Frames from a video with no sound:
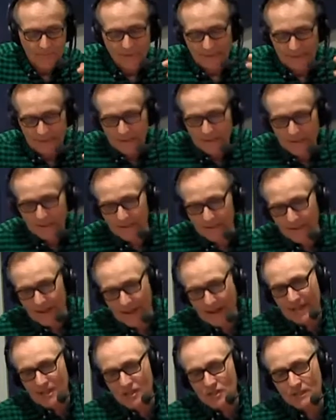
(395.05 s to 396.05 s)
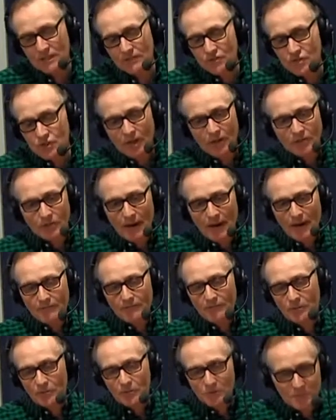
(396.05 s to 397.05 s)
I think uh, Ashley of John
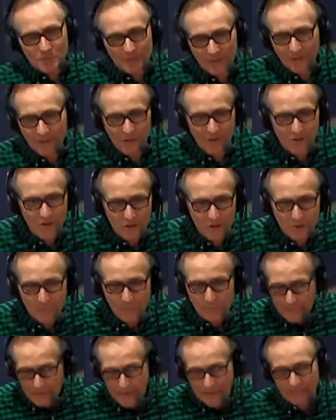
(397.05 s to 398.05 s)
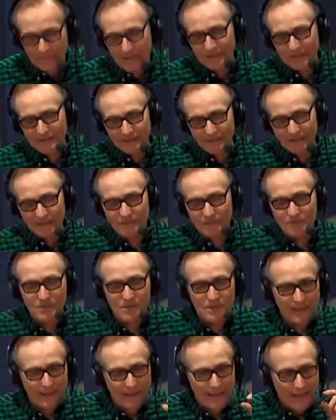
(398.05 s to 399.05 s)
Radford, who's been on our show many, many
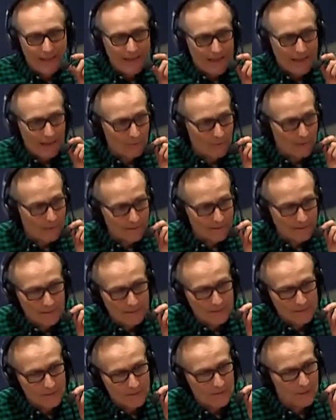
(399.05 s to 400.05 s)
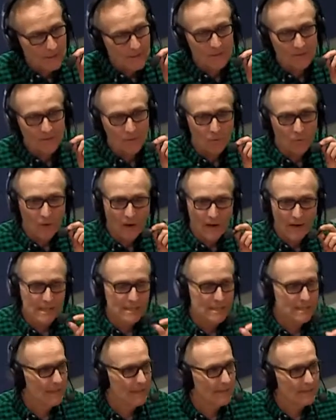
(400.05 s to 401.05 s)
times. And when I think of the tongue of the
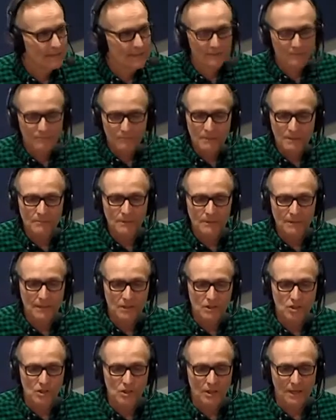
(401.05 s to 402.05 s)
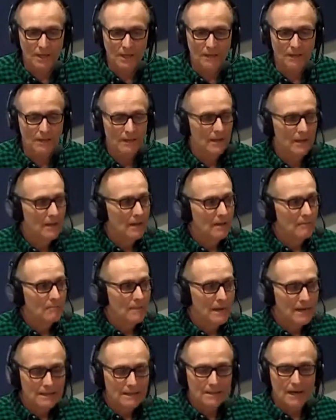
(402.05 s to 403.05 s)
wise, I think of people like John.
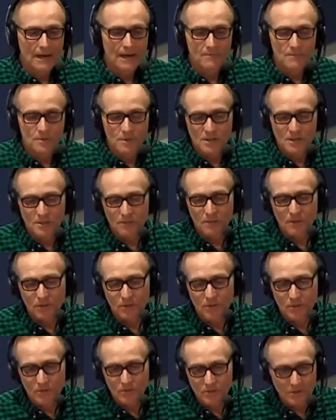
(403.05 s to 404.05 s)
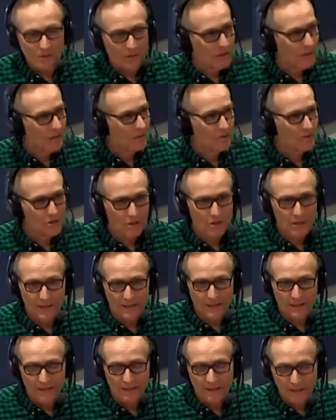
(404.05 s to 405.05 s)
Many times he's been used to
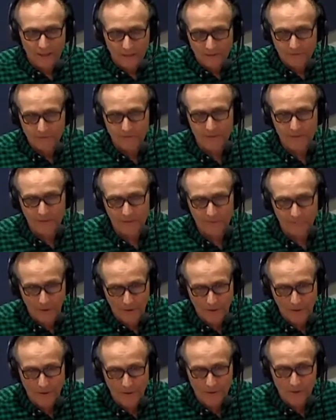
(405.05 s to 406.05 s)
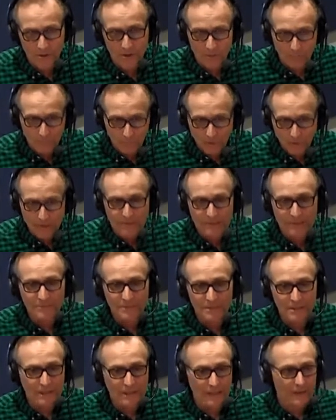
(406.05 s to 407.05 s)
negotiate conflicted parties, to bring them
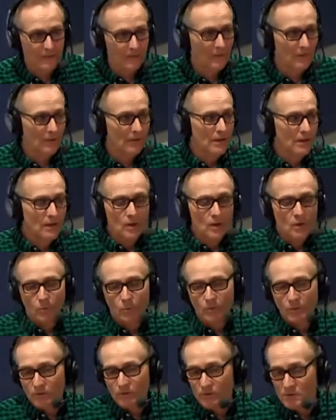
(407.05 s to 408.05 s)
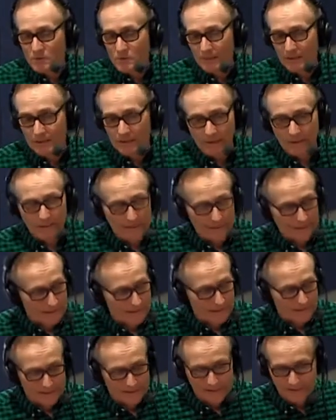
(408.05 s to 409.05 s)
together, whether it's been
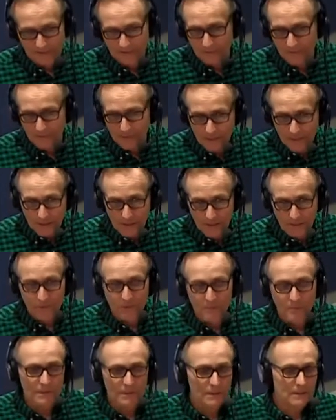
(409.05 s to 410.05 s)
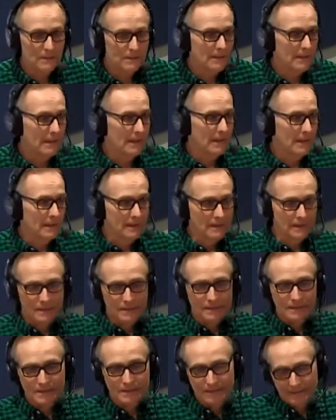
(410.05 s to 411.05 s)
uh, um, government
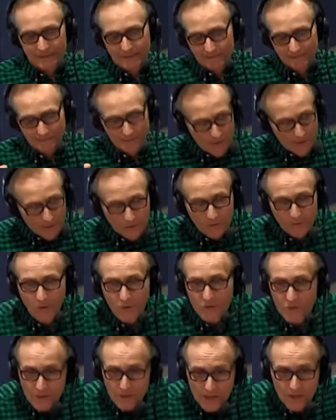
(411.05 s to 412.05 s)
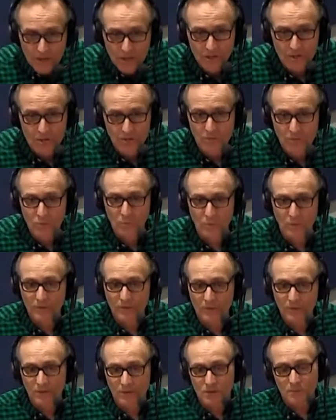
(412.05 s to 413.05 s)
and, um, First Nations,
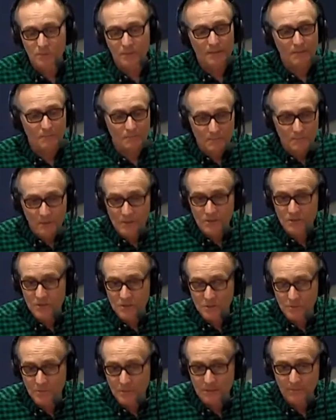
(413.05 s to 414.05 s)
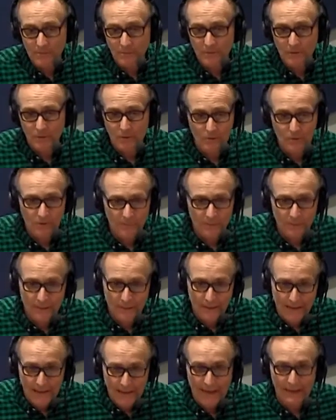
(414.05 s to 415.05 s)
whether it's been business people who have
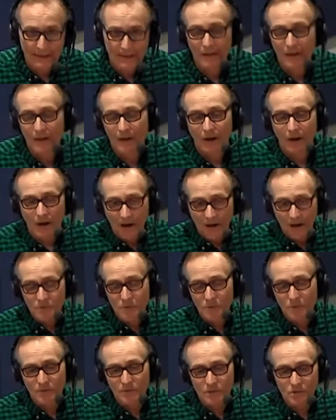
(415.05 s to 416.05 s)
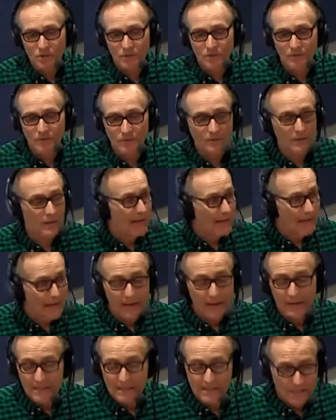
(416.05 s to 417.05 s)
been at odds with each other.
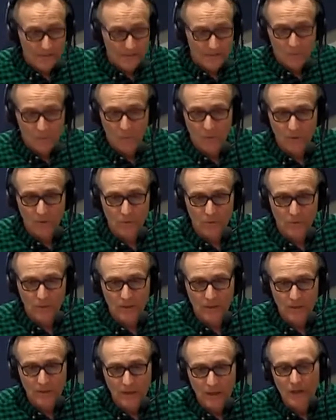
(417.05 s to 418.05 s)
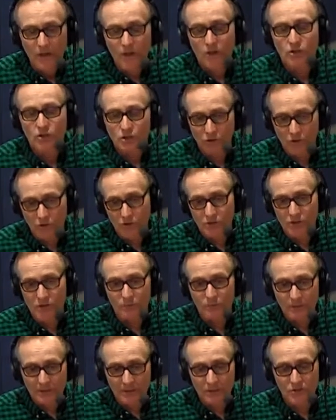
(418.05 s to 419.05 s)
And he's even worked within church and
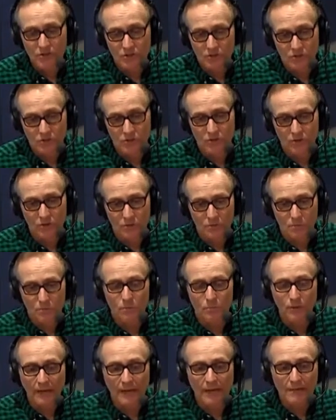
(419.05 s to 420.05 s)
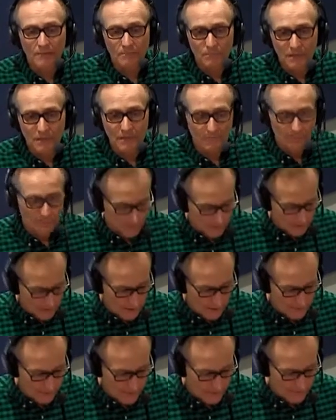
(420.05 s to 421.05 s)
religious circles, bringing people
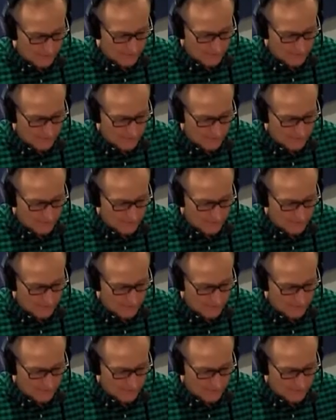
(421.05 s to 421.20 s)
together.